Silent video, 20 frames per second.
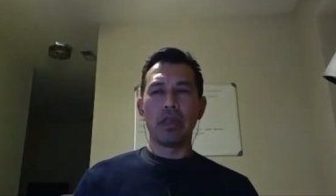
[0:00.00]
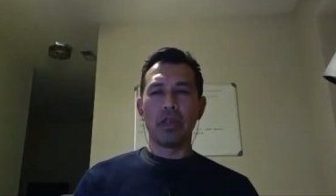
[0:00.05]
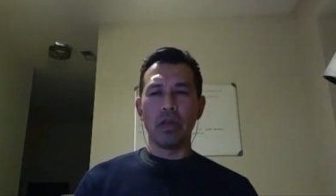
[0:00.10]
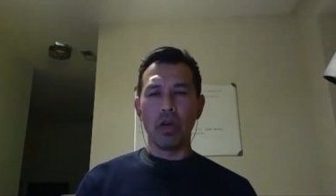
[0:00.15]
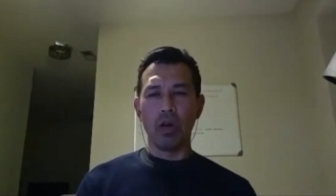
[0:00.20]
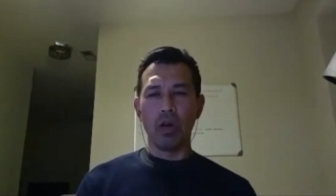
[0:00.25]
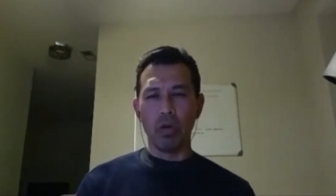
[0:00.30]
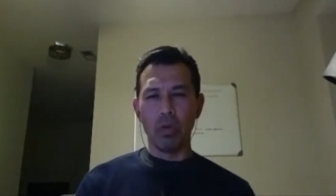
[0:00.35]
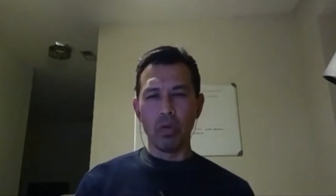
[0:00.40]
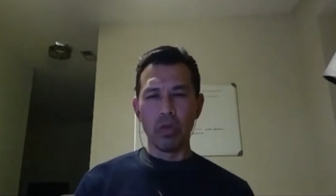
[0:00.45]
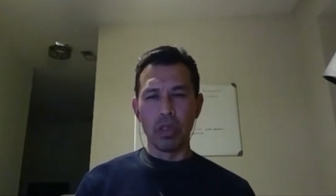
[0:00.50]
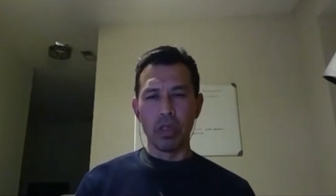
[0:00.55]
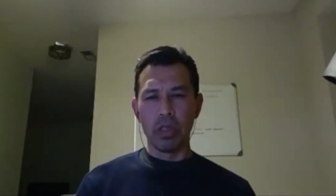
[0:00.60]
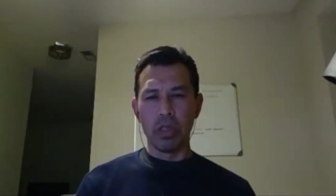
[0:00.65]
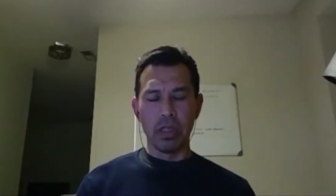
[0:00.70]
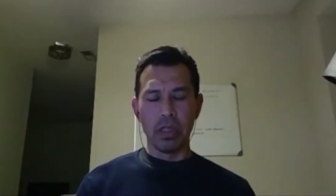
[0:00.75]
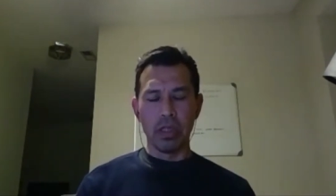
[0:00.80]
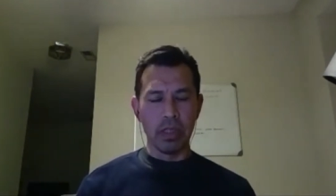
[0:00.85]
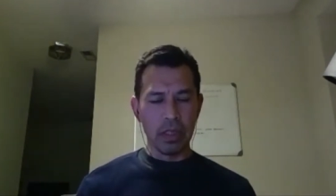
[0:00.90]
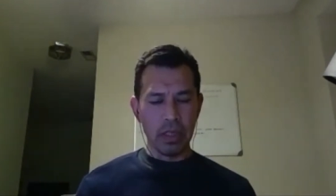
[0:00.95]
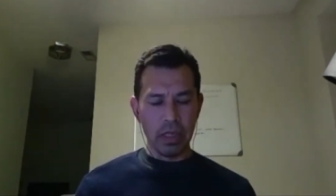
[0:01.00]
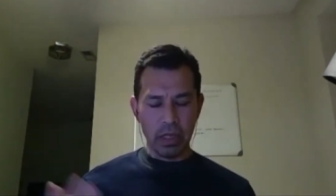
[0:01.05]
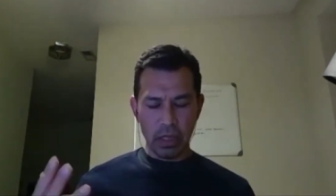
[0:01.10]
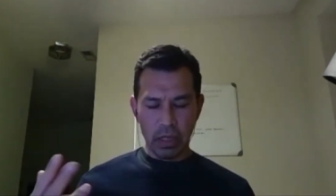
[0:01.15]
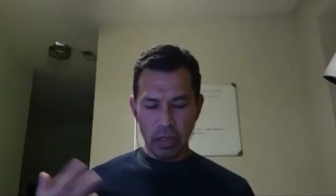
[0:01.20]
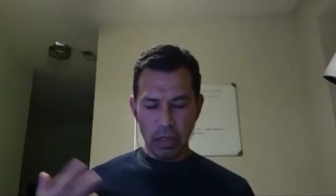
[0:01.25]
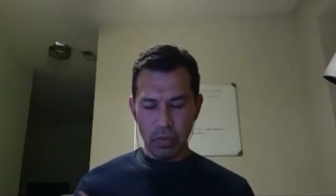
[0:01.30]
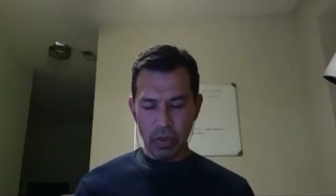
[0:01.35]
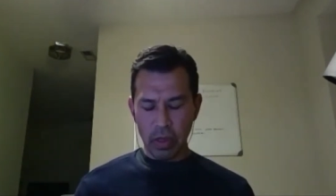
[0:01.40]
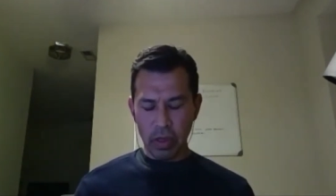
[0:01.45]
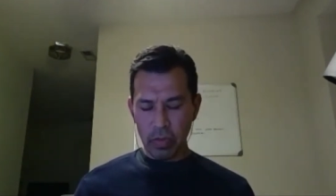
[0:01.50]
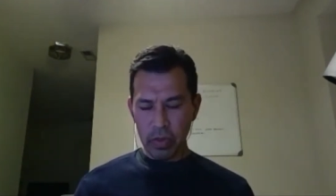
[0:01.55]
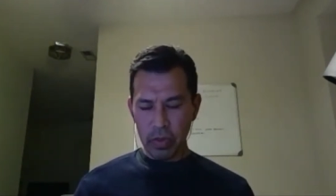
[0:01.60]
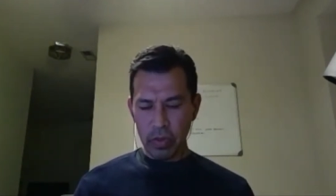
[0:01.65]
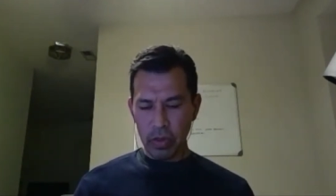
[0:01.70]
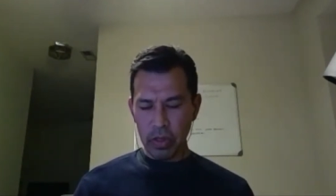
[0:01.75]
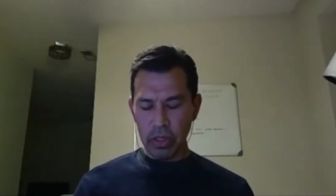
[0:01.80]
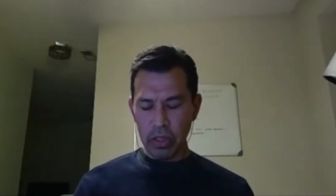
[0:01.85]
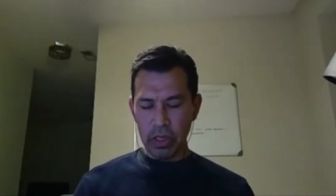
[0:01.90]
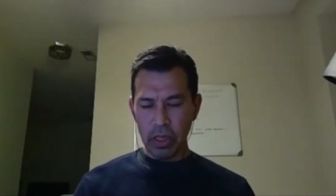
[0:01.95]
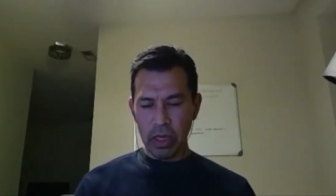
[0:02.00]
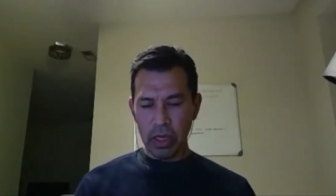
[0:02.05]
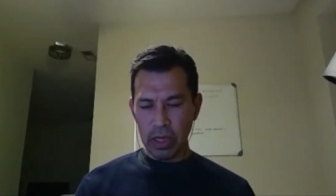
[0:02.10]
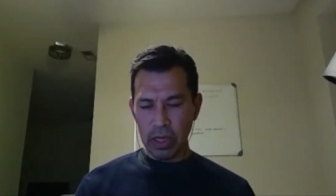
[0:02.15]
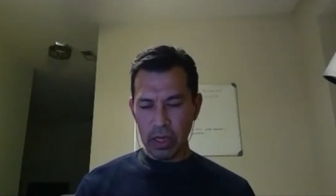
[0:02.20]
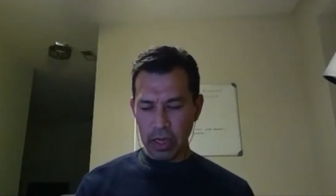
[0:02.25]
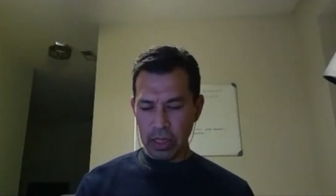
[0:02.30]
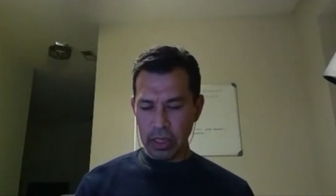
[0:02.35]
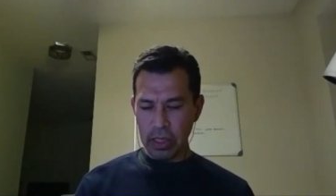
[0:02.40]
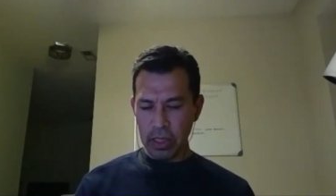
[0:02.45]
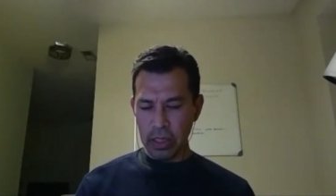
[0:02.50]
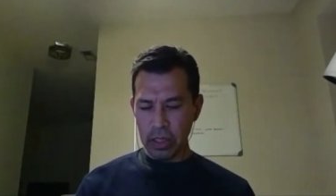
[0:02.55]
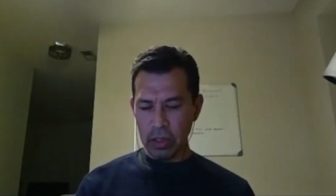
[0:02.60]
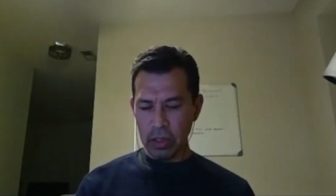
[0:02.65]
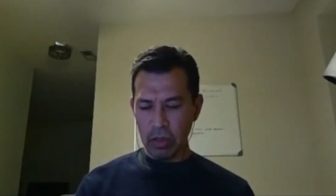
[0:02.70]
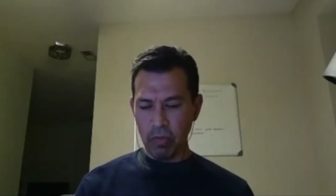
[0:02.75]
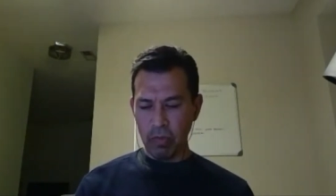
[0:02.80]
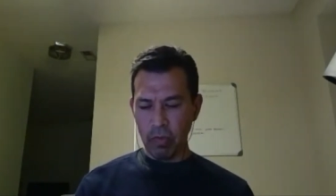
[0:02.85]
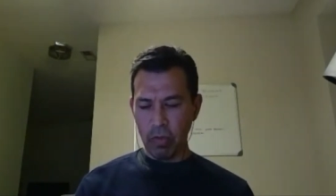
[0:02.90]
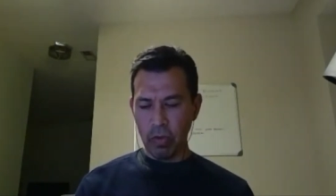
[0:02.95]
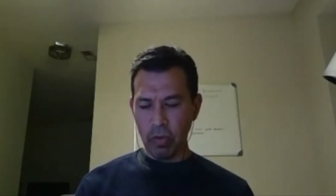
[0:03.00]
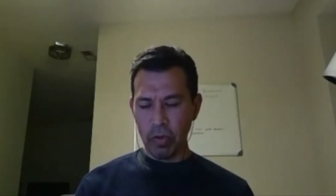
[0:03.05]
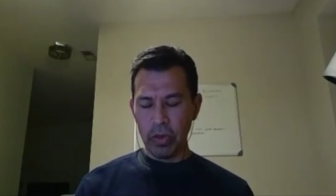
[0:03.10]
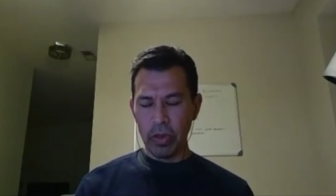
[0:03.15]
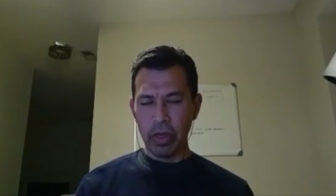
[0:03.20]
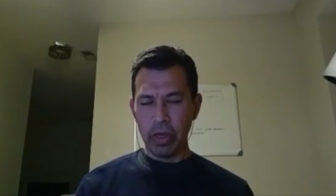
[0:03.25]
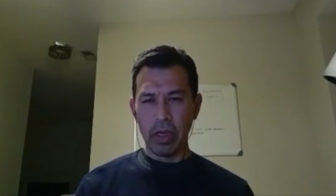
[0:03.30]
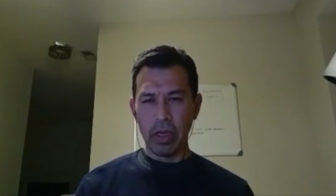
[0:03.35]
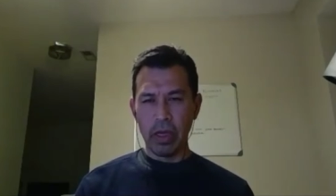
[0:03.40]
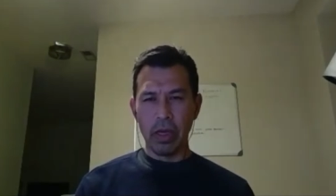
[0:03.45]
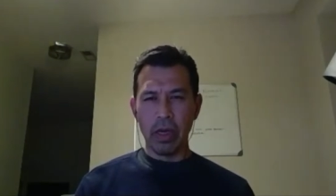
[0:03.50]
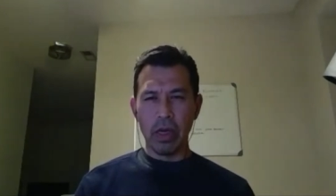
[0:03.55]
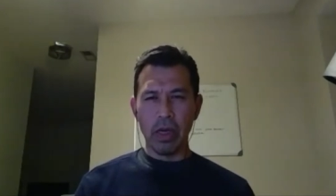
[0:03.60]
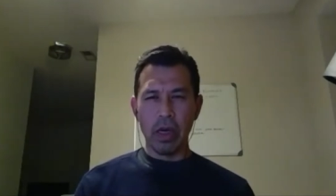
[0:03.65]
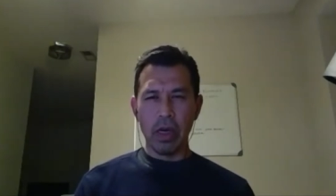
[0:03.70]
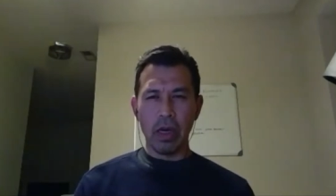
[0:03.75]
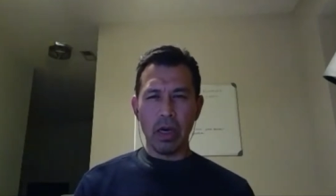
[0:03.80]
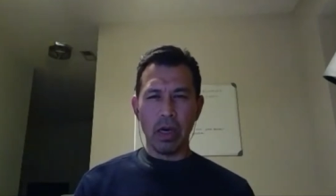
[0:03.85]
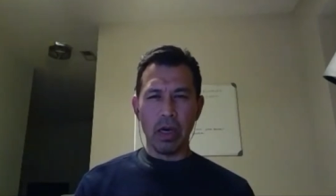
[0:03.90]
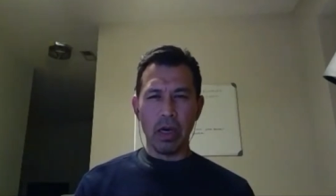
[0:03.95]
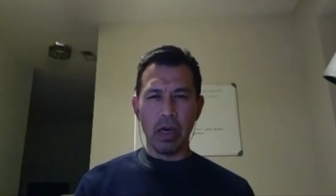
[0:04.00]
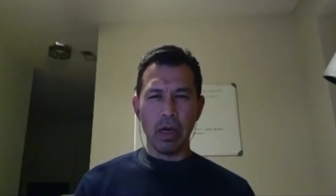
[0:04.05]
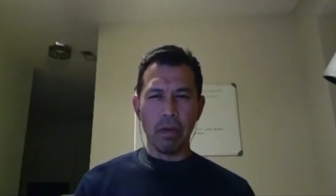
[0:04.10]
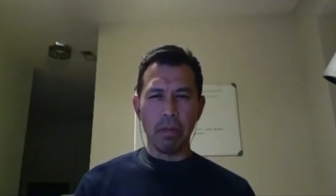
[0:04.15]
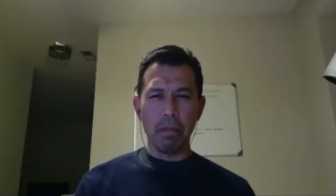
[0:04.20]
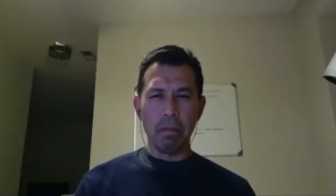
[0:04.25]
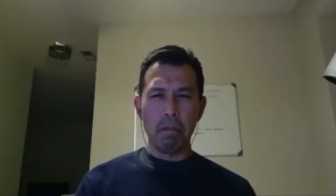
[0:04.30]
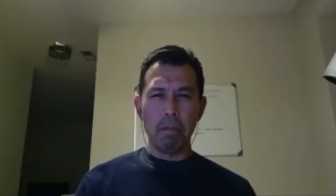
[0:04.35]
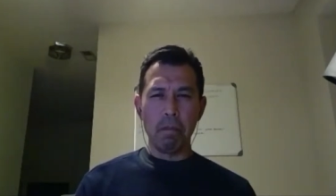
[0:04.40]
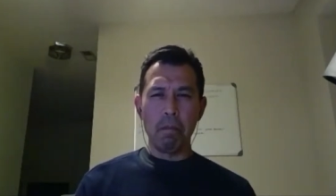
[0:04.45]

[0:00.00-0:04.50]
host, like we do on Sunday nights and so forth. Um,